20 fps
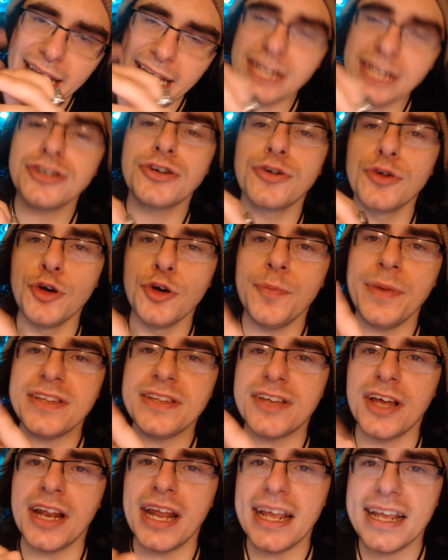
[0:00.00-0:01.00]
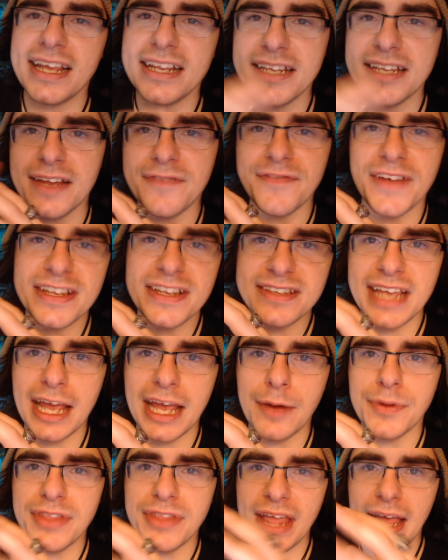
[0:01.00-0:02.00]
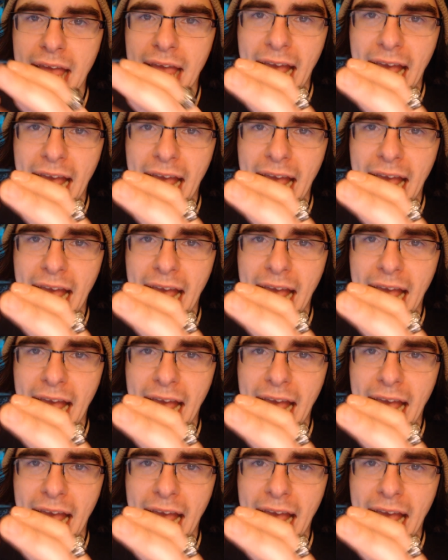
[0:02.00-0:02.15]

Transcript: each group is going to get to investigate with